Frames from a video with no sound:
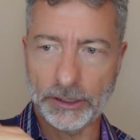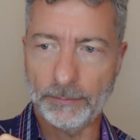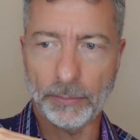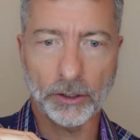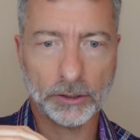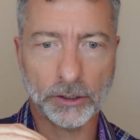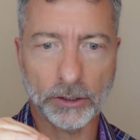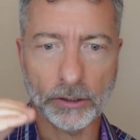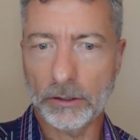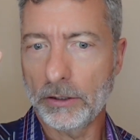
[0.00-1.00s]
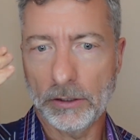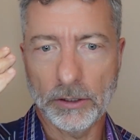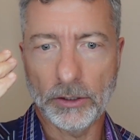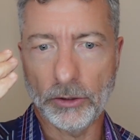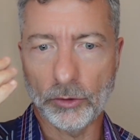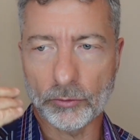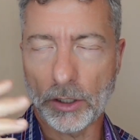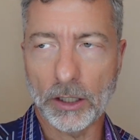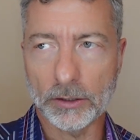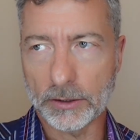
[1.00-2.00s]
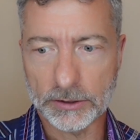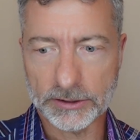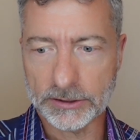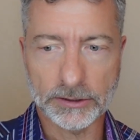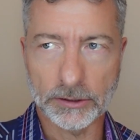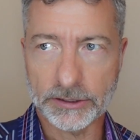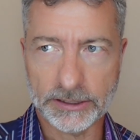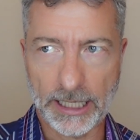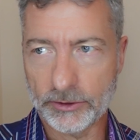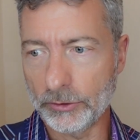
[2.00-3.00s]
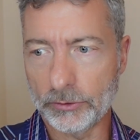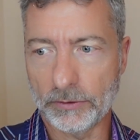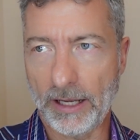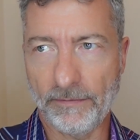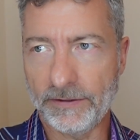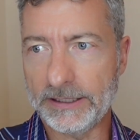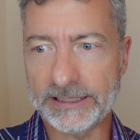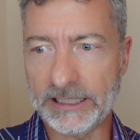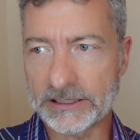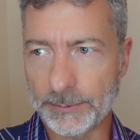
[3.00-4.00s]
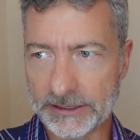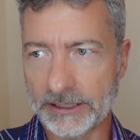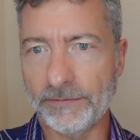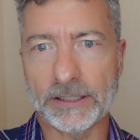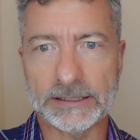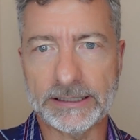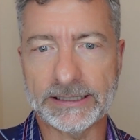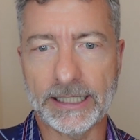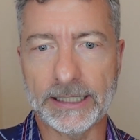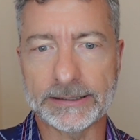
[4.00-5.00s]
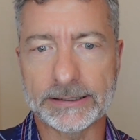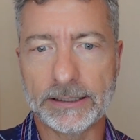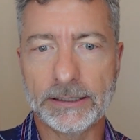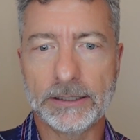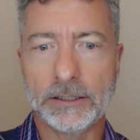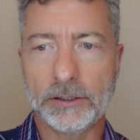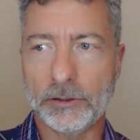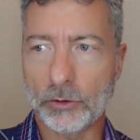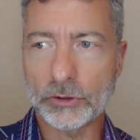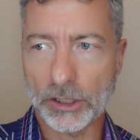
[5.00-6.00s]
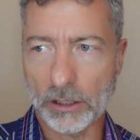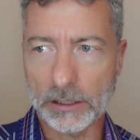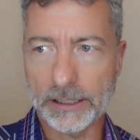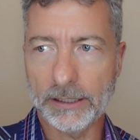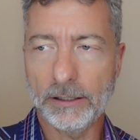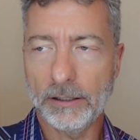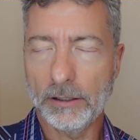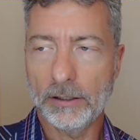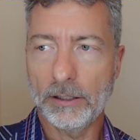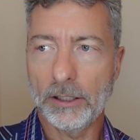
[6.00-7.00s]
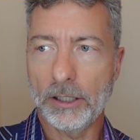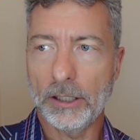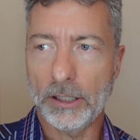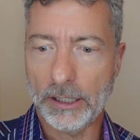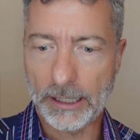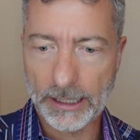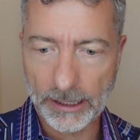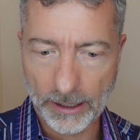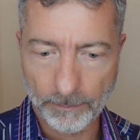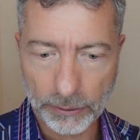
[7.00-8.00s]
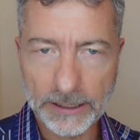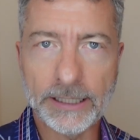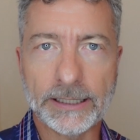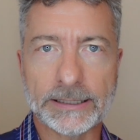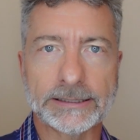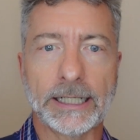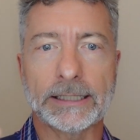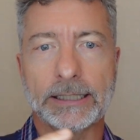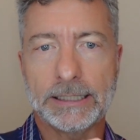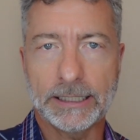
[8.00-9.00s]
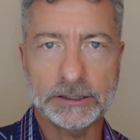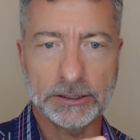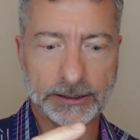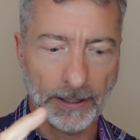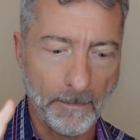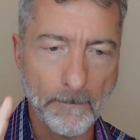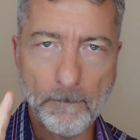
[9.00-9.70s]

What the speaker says: And Parker, you're wrong, because the statute, FDC specifically says, no, Charlie, a pleading is not a collection attempt.